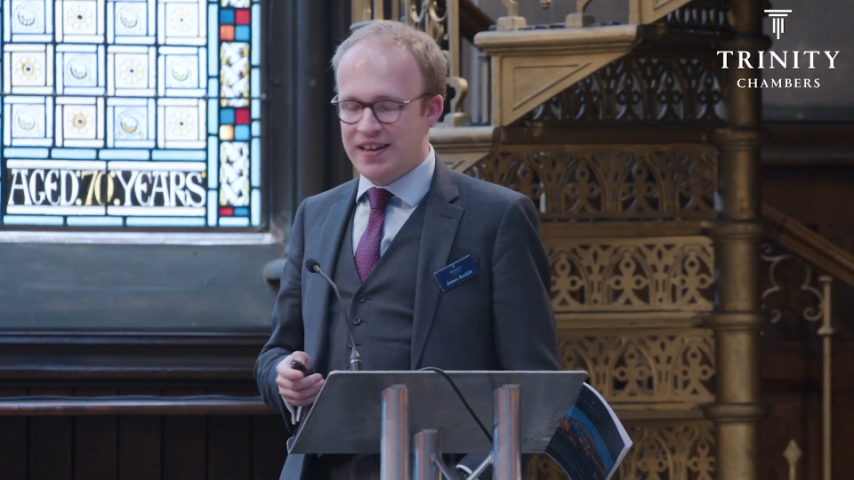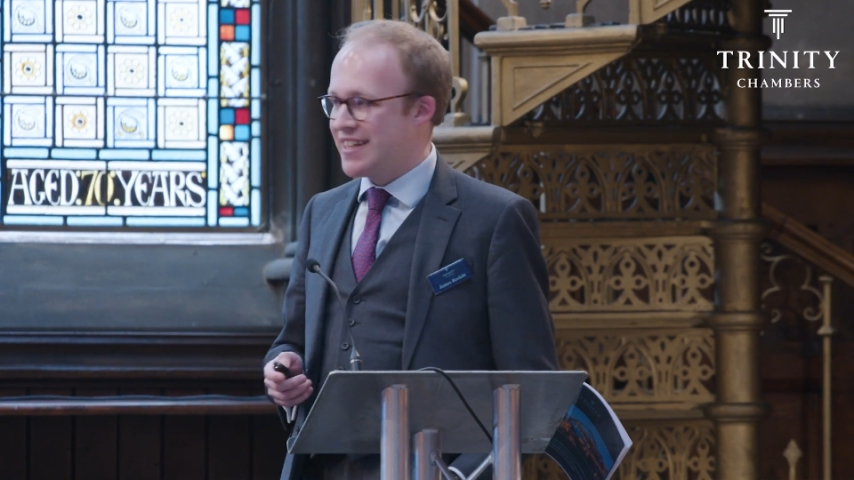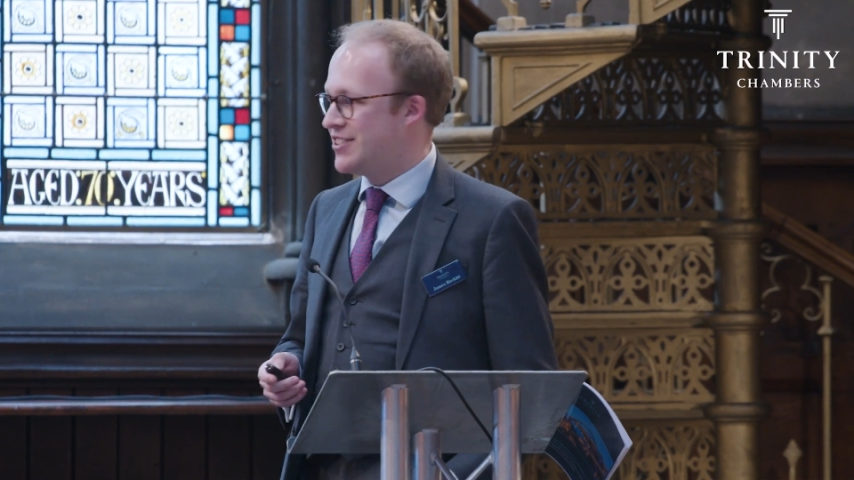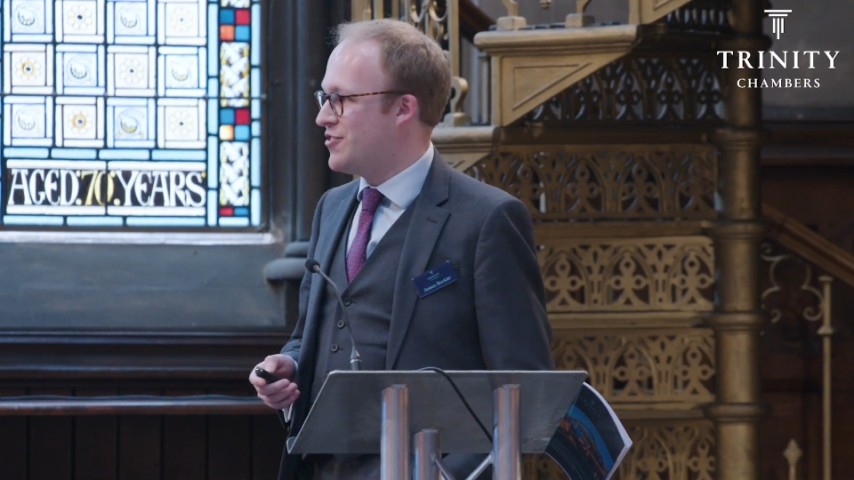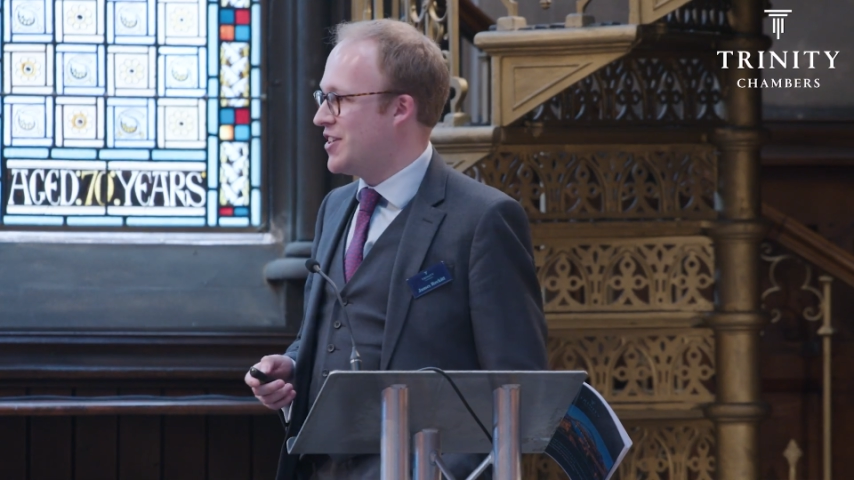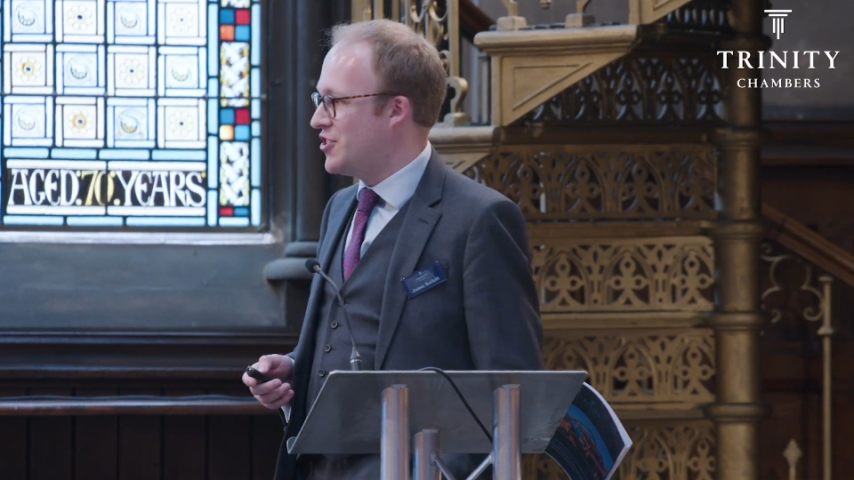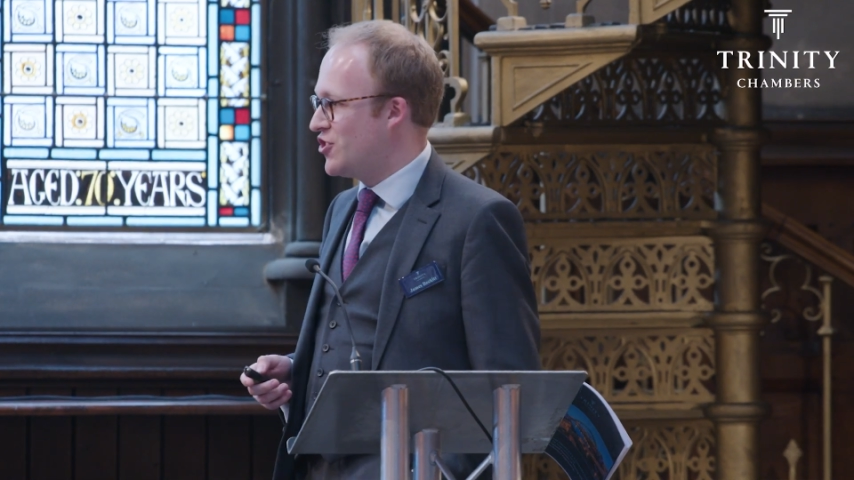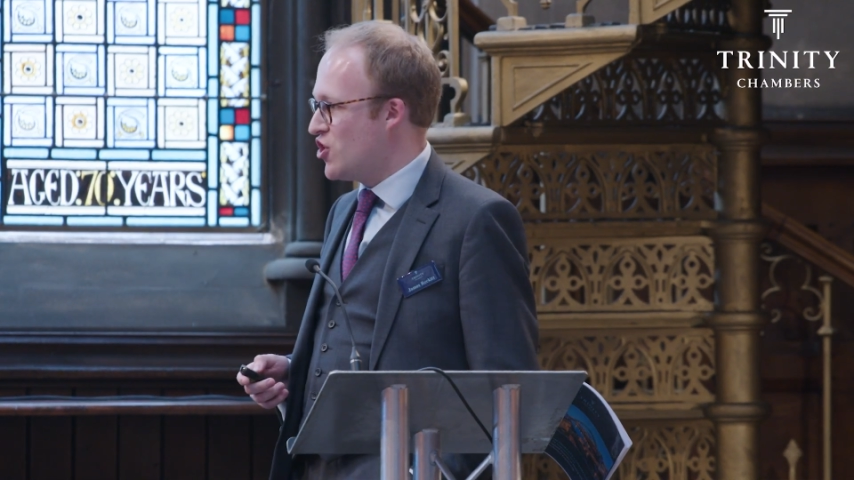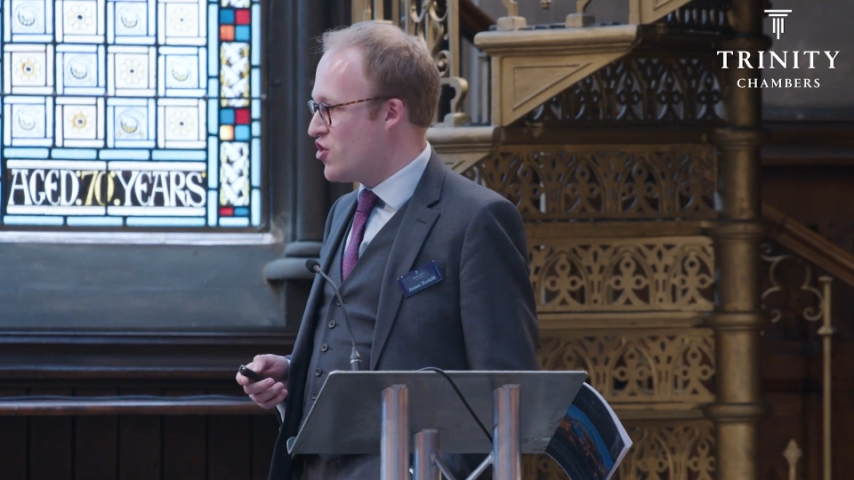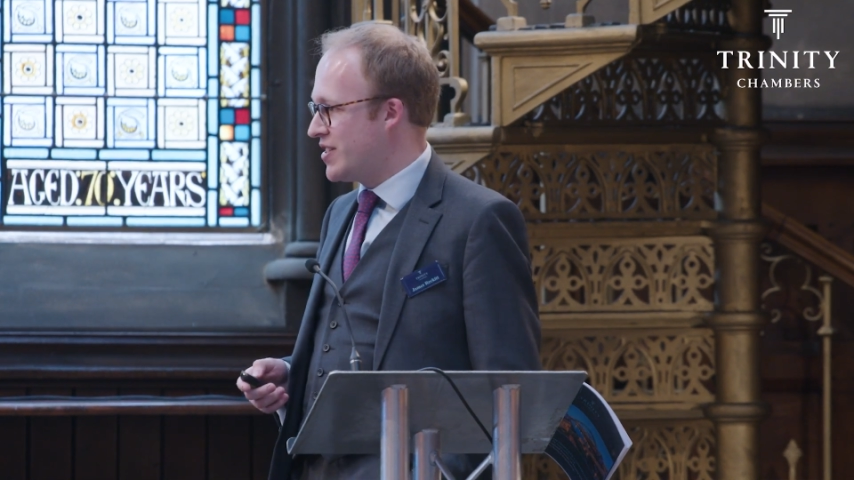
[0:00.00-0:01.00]
as to the
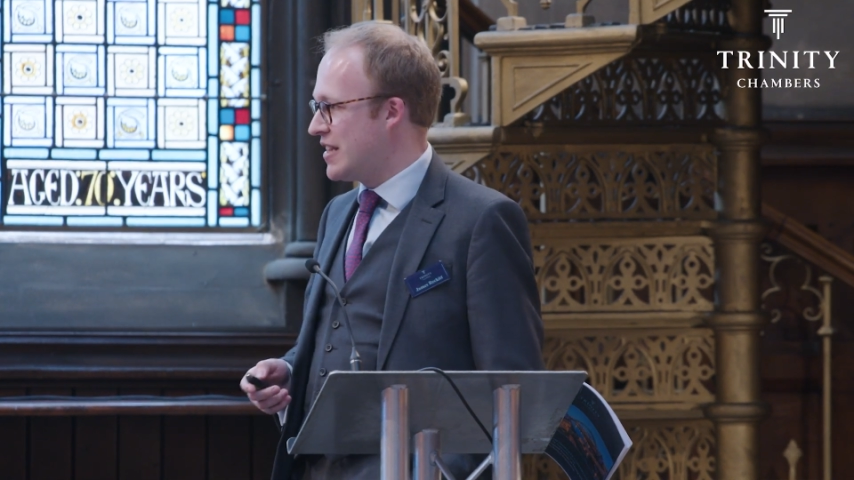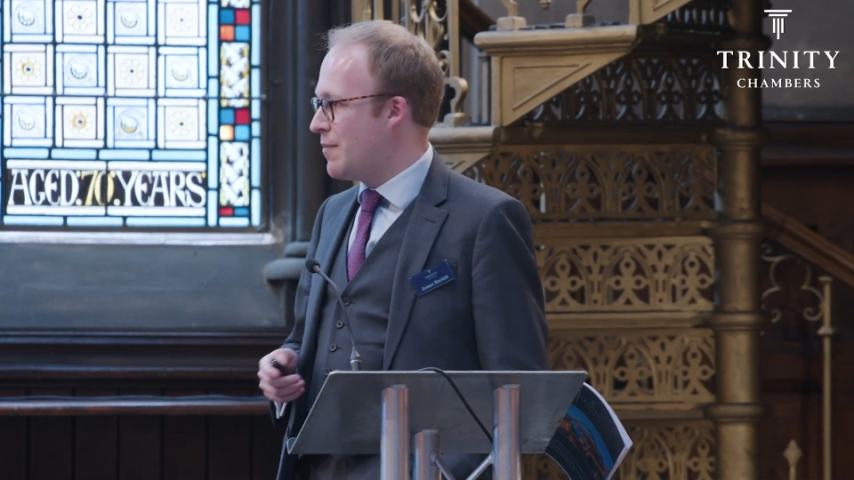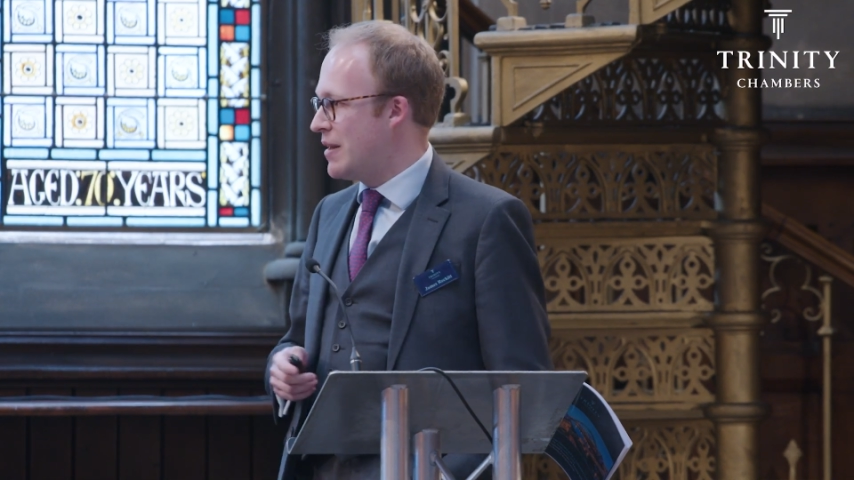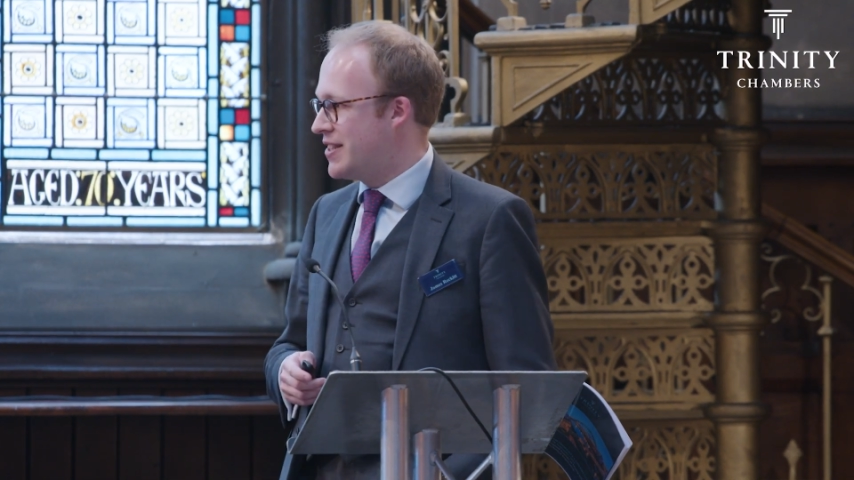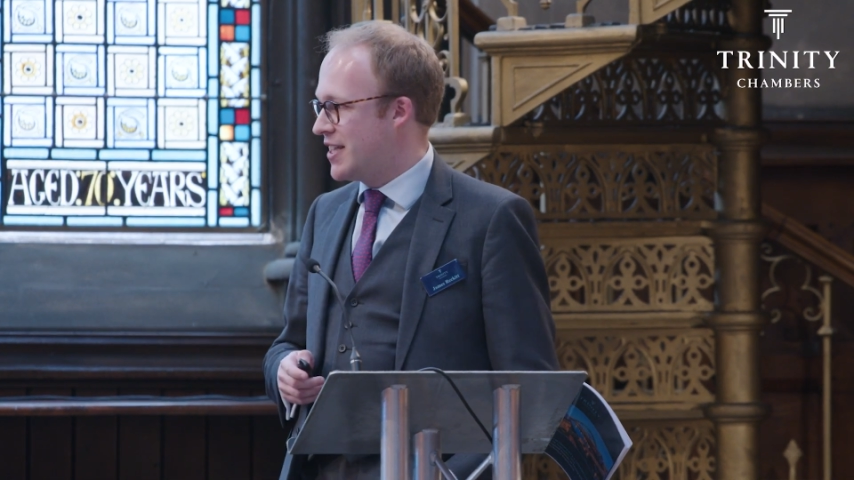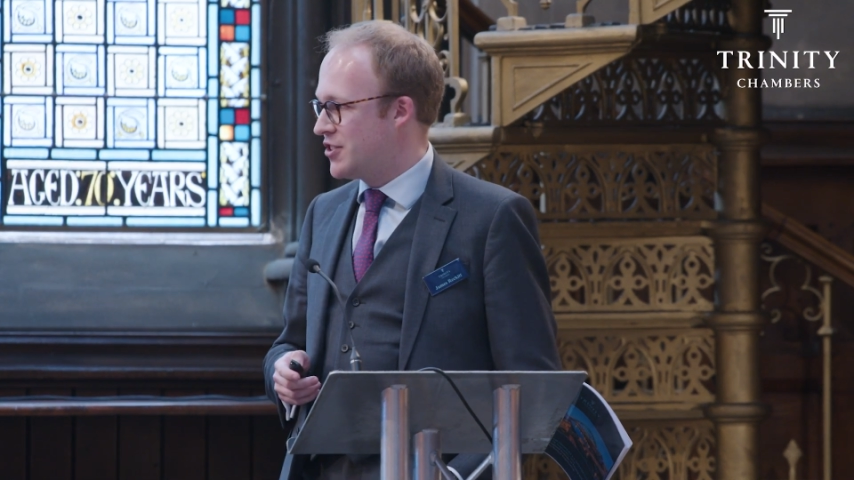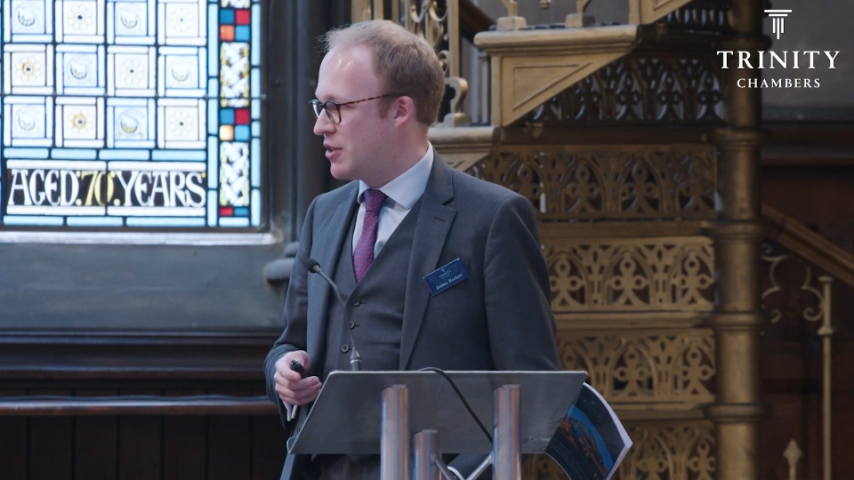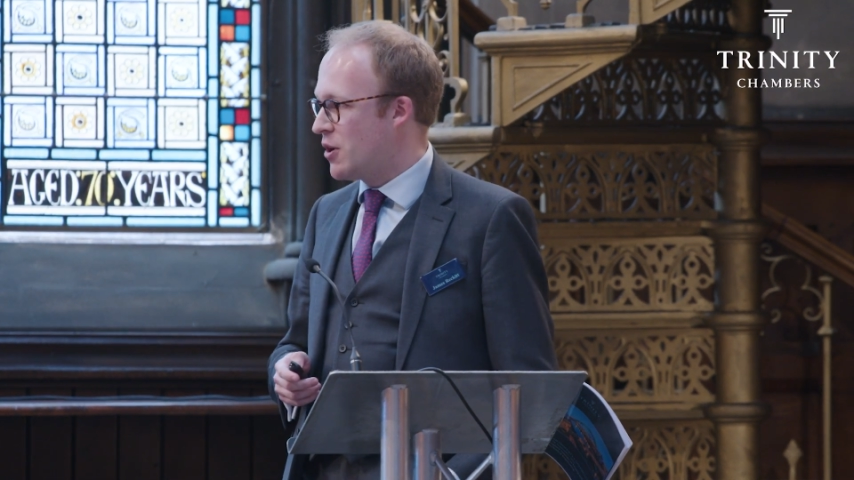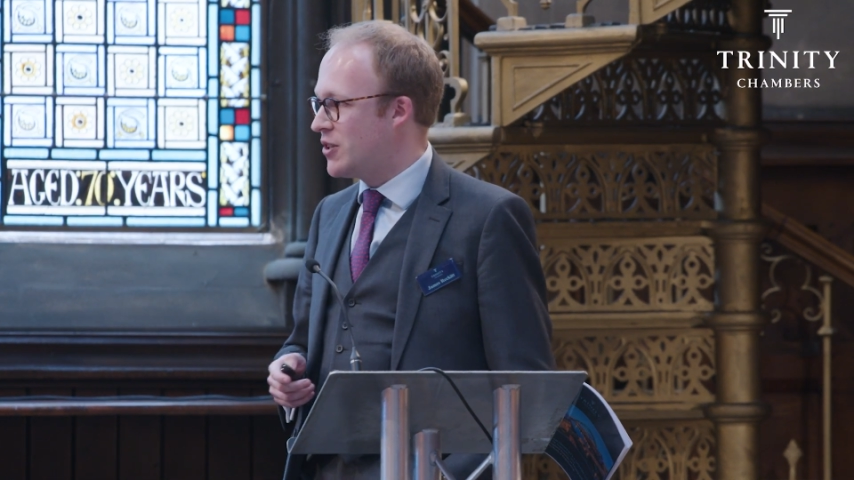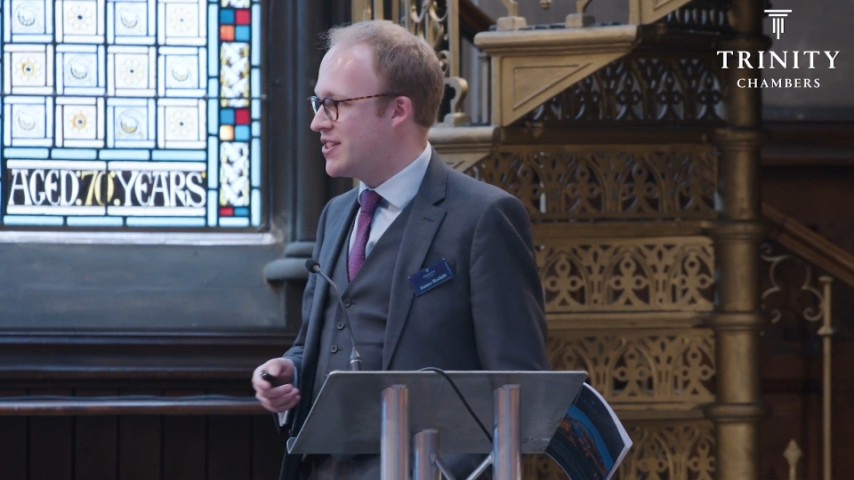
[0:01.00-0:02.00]
insurer's liability under the
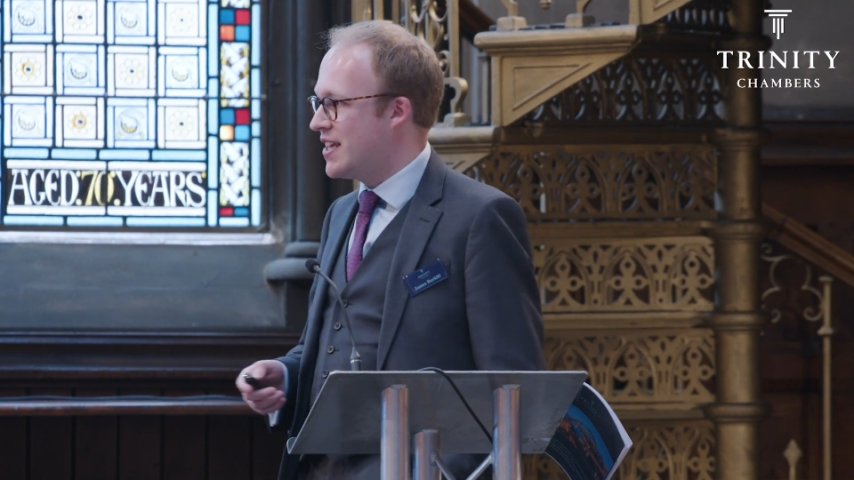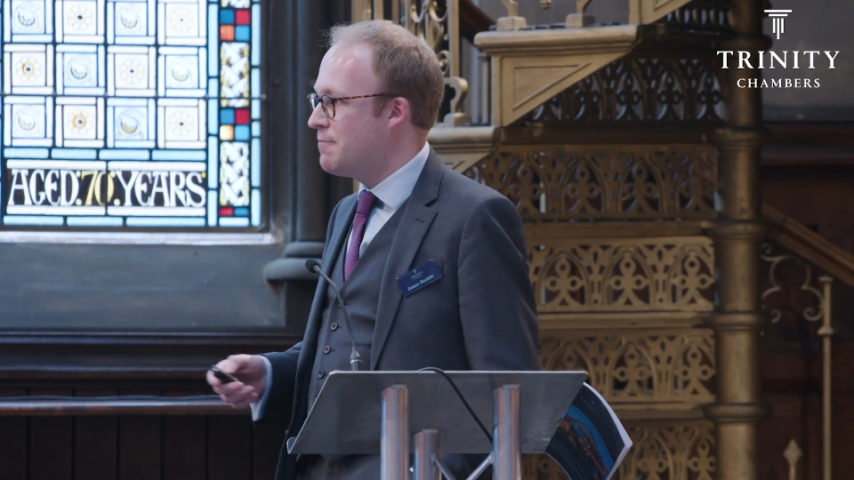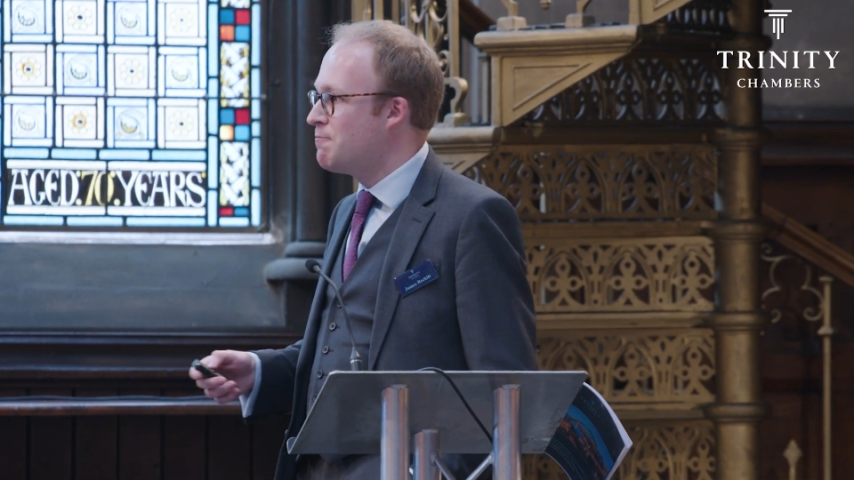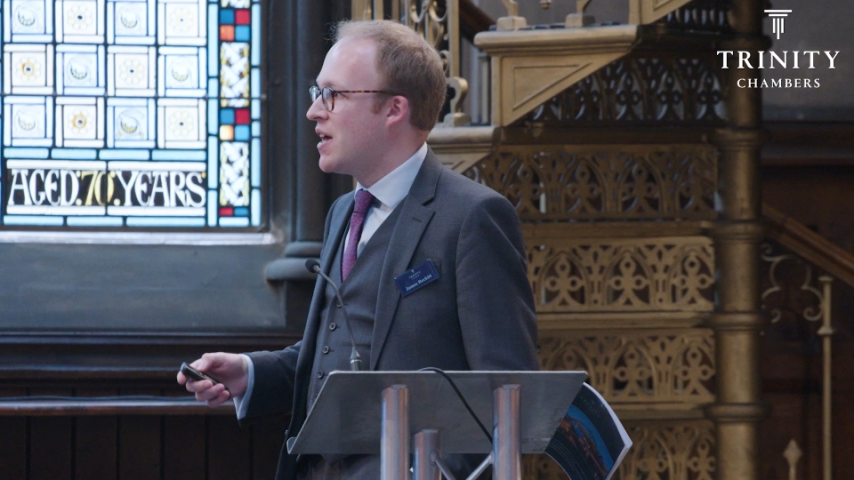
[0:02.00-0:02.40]
policy.